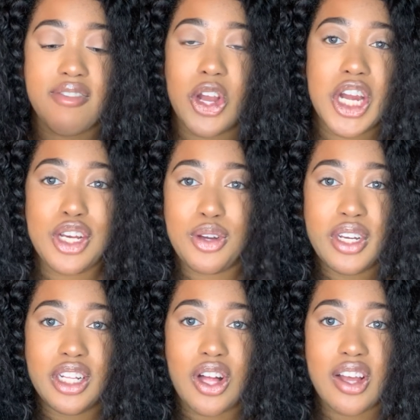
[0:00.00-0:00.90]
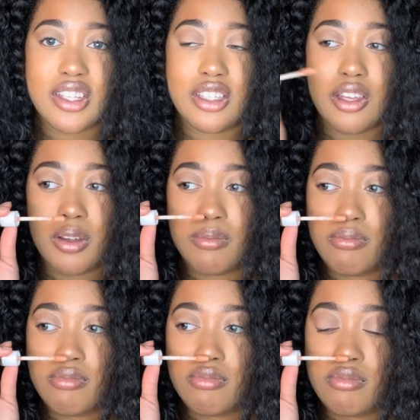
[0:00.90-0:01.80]
very nudie gloss.
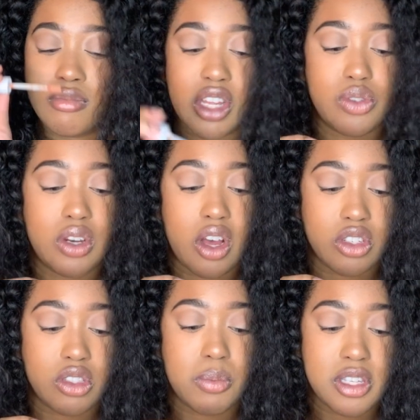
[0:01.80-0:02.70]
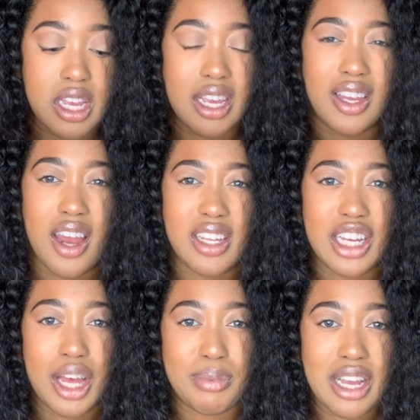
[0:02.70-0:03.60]
This one also smells like kind of
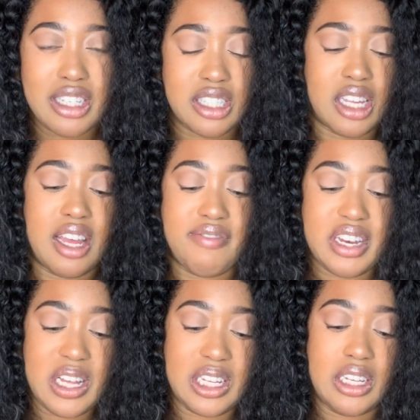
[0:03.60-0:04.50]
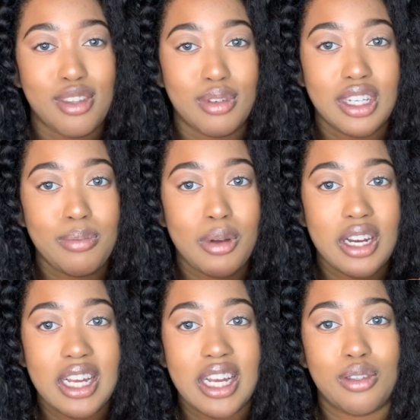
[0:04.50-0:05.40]
like cupcakes and vanilla. It's really
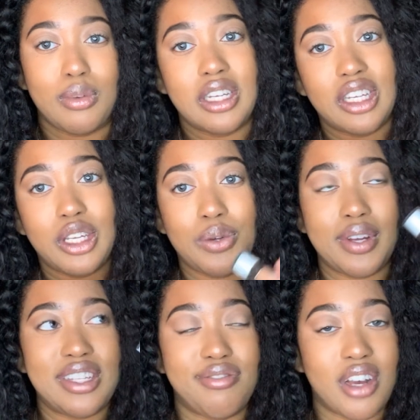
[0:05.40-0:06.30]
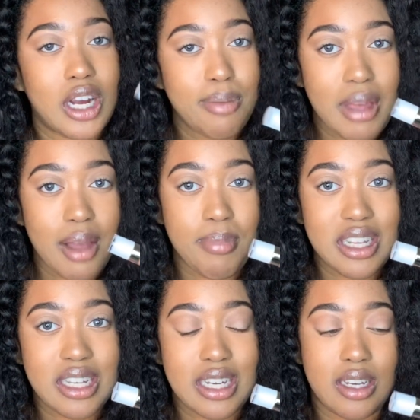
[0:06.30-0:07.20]
pretty. It's really cute. It's very
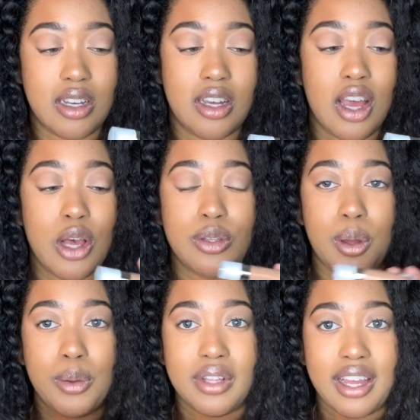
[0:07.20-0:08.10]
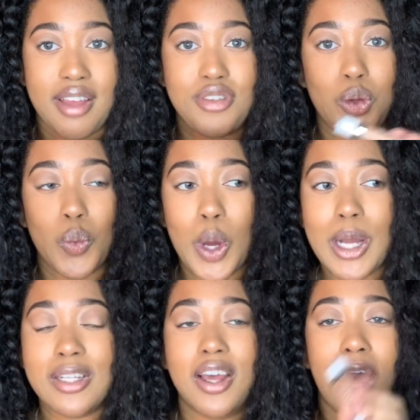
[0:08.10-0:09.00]
pigmented. So like if you
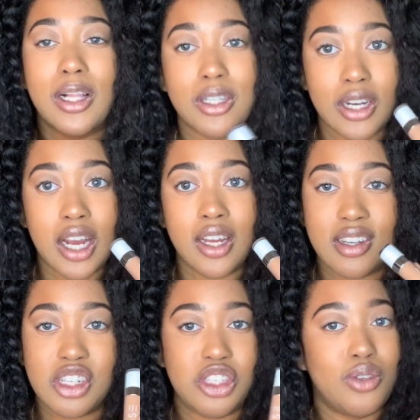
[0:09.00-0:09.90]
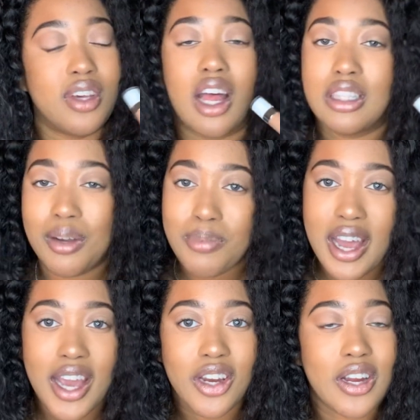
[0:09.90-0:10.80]
want color, just use like a lip
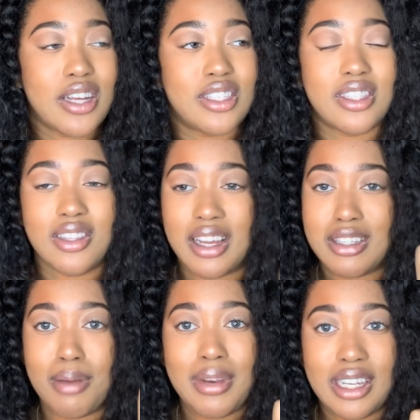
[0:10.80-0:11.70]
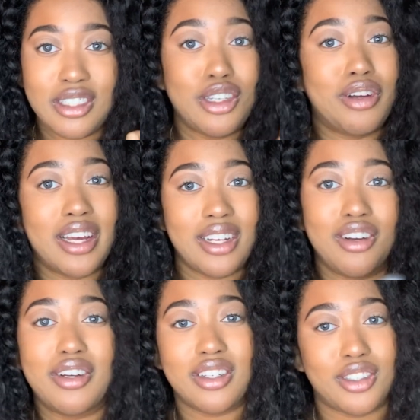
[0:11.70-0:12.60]
liner and like some of this, you're good.
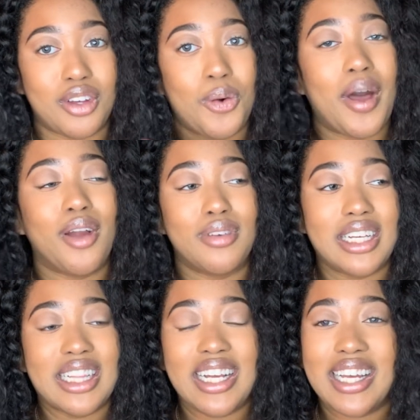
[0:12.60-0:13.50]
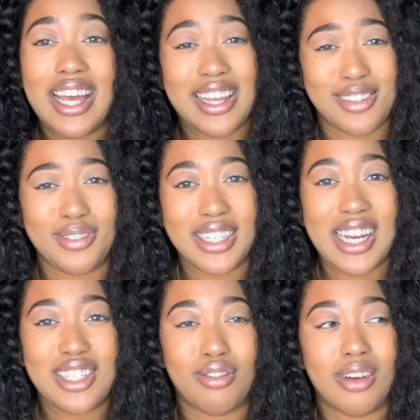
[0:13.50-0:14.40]
You're good to go. I really like it. It has a really
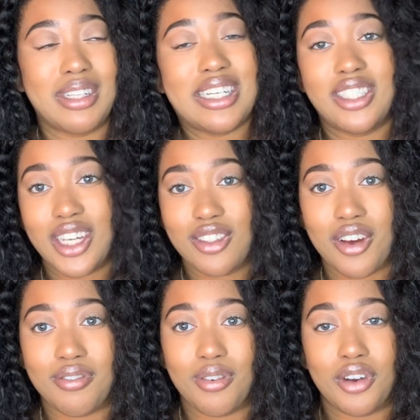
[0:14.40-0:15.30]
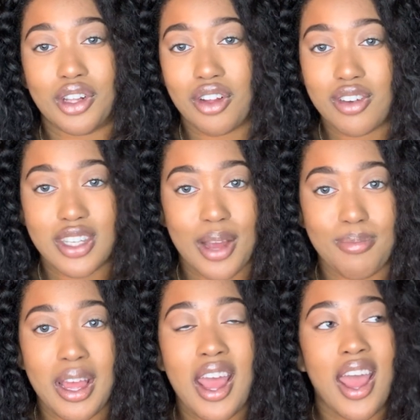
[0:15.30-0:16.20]
nice formula. It stays on for a long time.
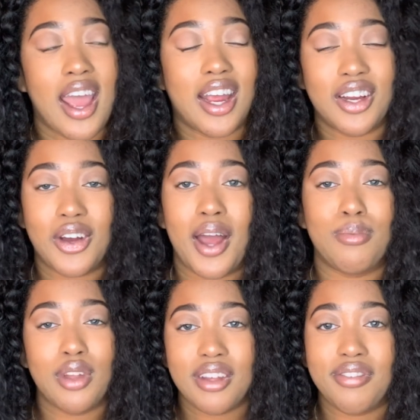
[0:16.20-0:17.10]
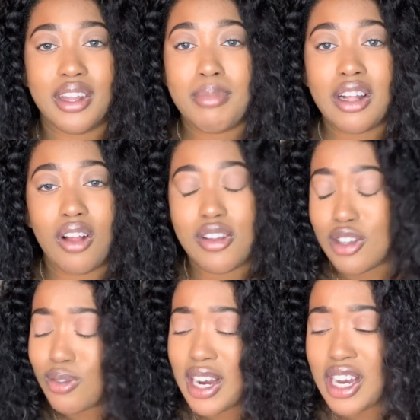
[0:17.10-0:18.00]
And you know, I'm really feeling my
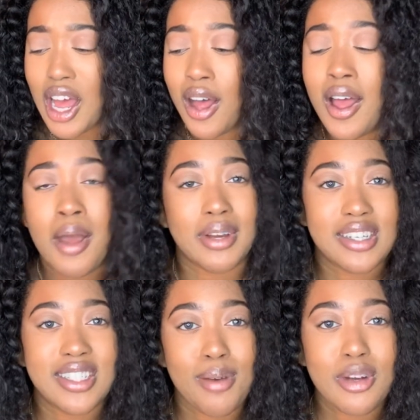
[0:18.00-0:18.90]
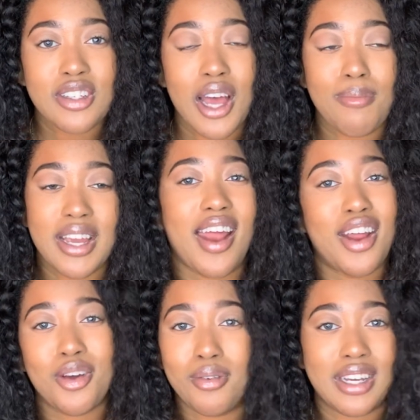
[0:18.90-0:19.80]
glosses right now because summer is coming. I
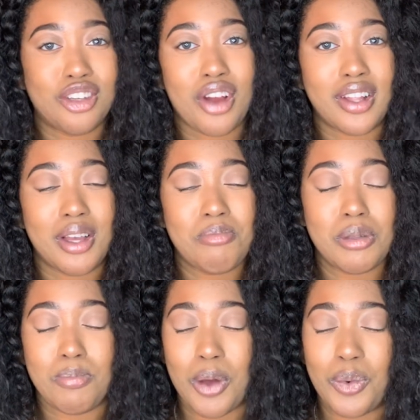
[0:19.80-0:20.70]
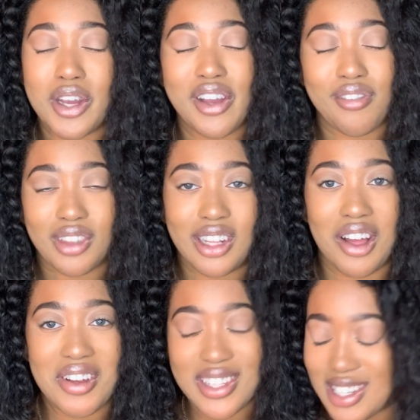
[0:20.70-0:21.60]
don't need dry lips, but we're here for the
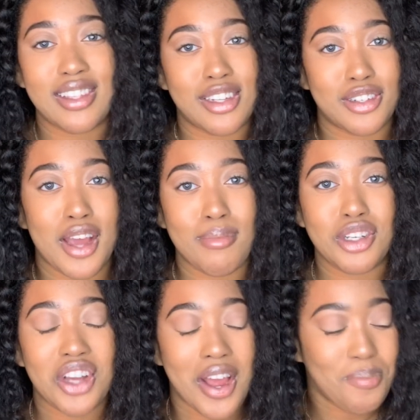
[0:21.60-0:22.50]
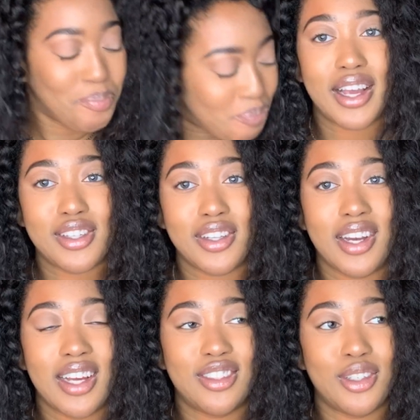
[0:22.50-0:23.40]
glosses. It's their time to shine. Okay, so the
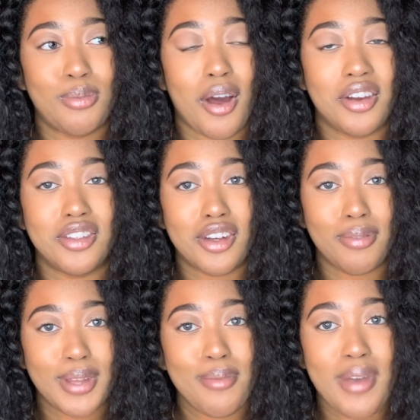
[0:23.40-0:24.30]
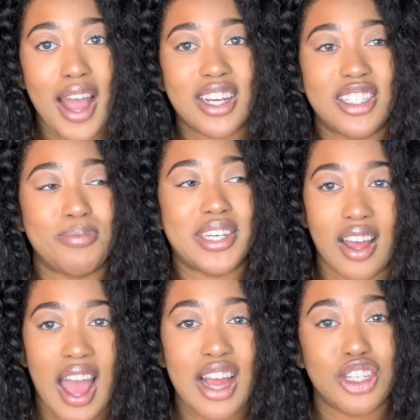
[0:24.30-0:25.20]
next two products are going to be in packaging because
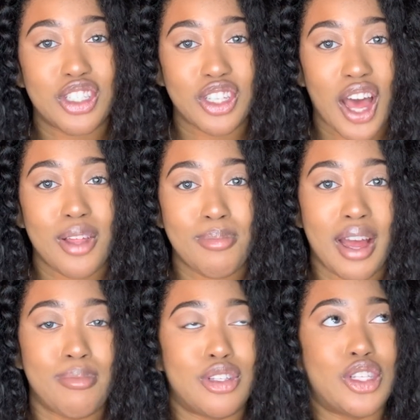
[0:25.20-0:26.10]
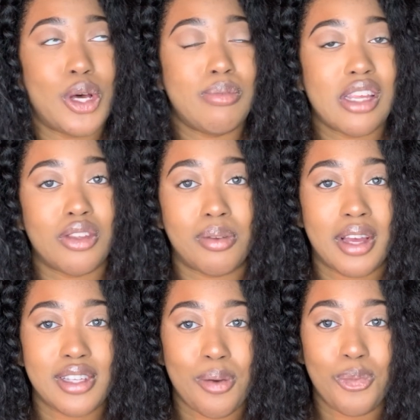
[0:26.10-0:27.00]
I just got them, but I'm so obsessed with them
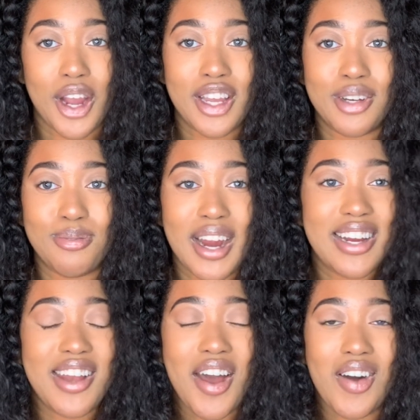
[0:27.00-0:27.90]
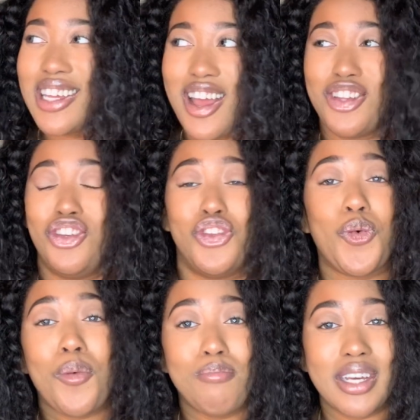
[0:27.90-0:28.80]
because I'm wearing them right now and it's
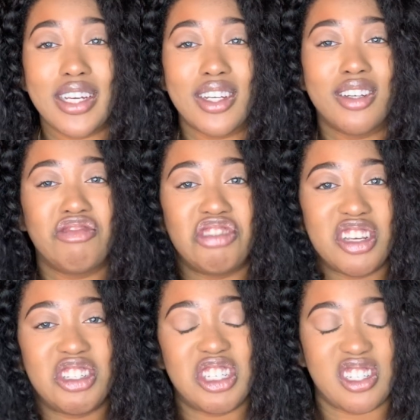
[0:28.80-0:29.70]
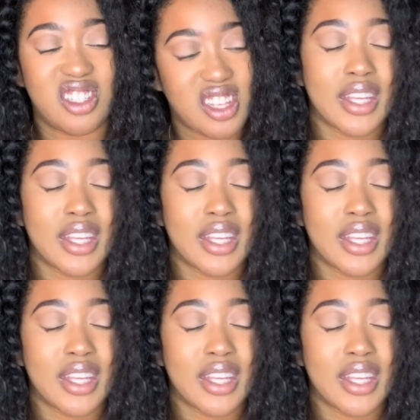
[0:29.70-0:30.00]
doing me justice.